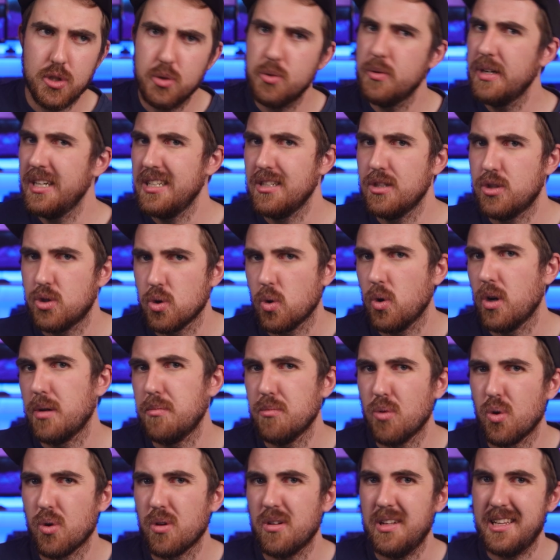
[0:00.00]
do enjoy
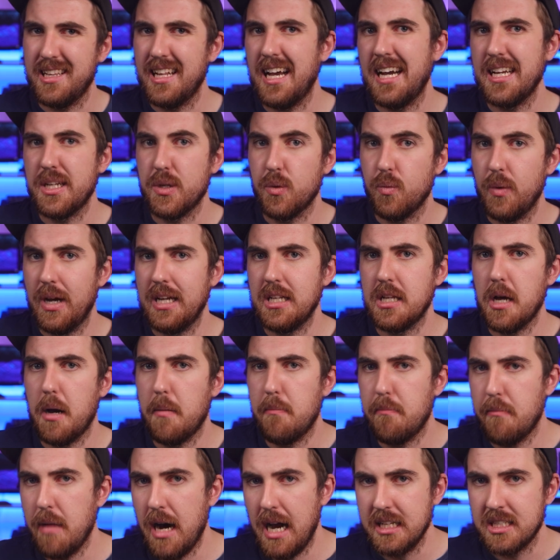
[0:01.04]
more lightweight
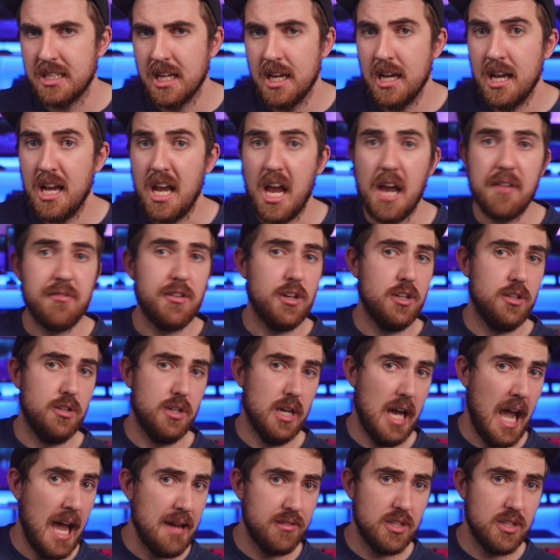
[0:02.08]
mice. If
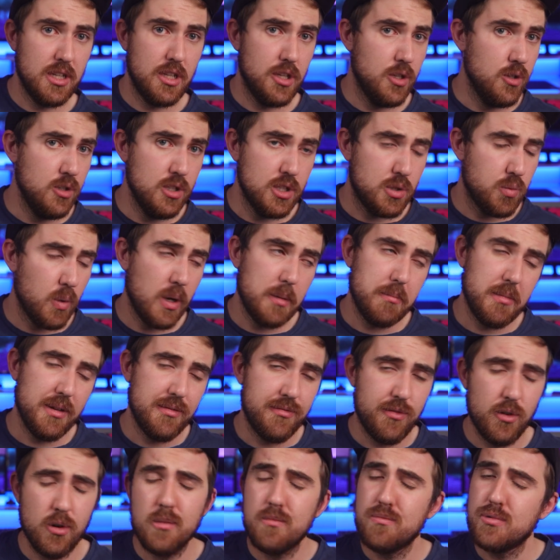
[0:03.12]
you haven't used one
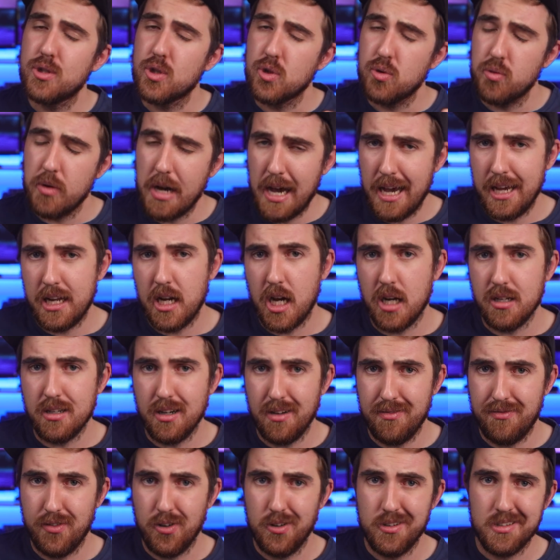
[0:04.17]
before, try it
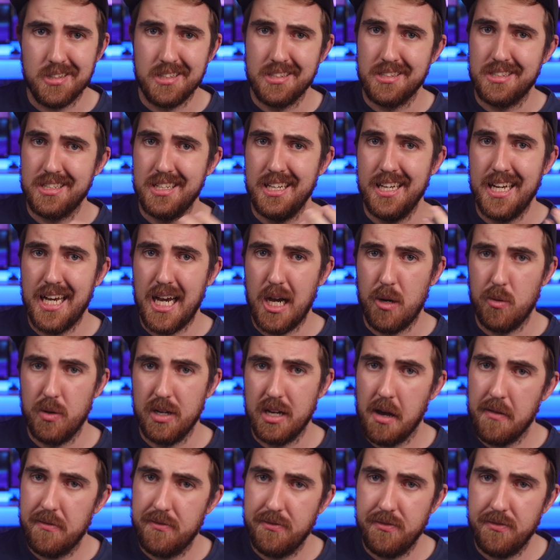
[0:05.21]
out first and see how it